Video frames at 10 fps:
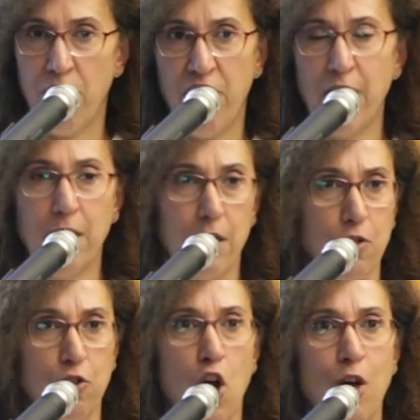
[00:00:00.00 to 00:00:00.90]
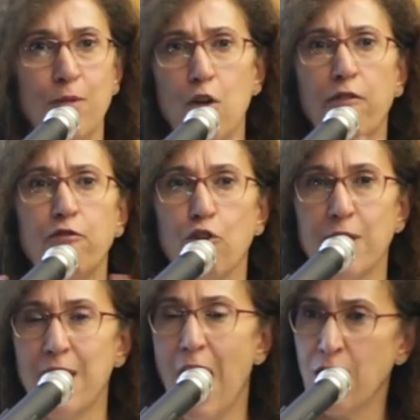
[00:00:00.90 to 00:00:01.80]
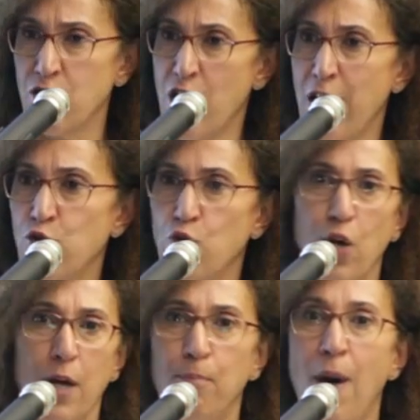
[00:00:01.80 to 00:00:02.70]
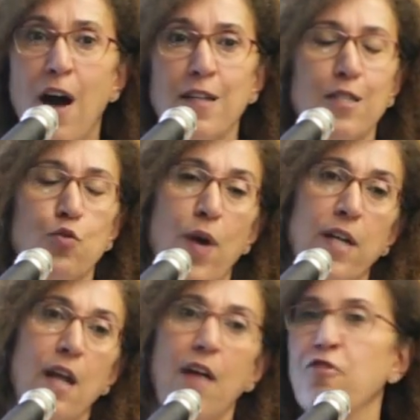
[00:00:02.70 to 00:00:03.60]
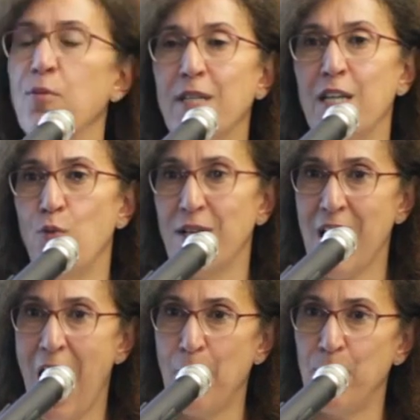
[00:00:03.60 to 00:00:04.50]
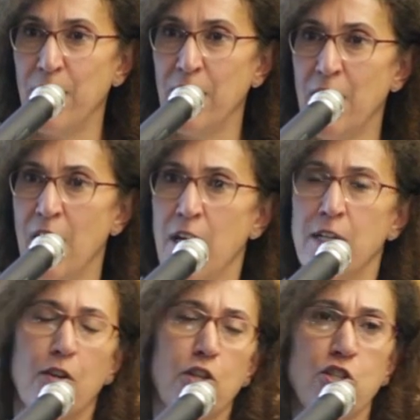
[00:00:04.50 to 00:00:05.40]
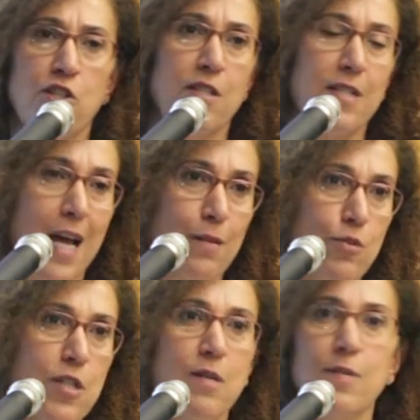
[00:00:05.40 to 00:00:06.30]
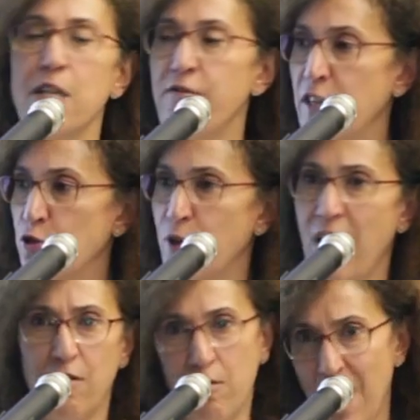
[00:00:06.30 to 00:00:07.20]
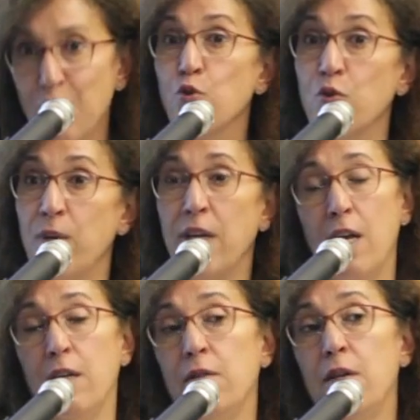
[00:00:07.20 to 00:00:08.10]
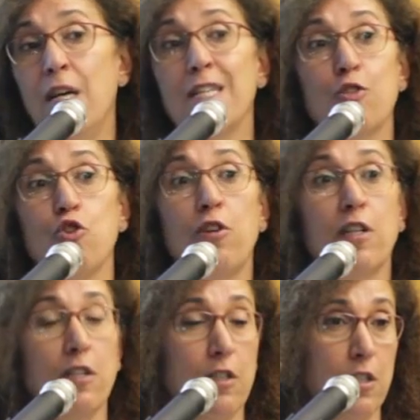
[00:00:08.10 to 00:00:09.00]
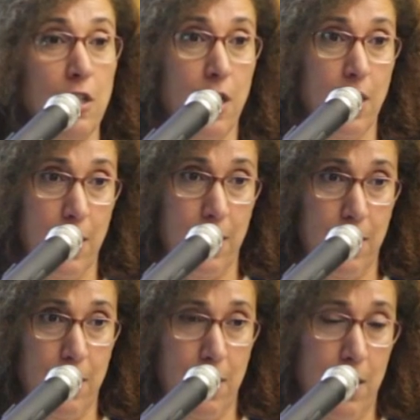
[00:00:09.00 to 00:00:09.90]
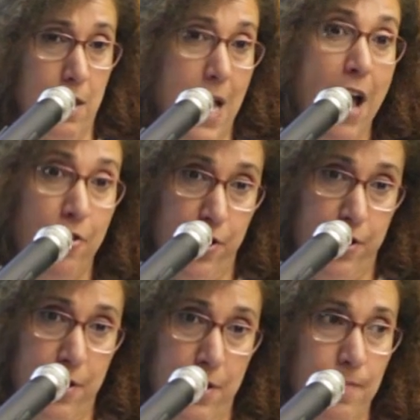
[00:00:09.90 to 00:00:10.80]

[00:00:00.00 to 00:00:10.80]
think in terms of nostalgia to a past when everybody was happy, Christians and Muslims living together. That would be a, a historical uh, error.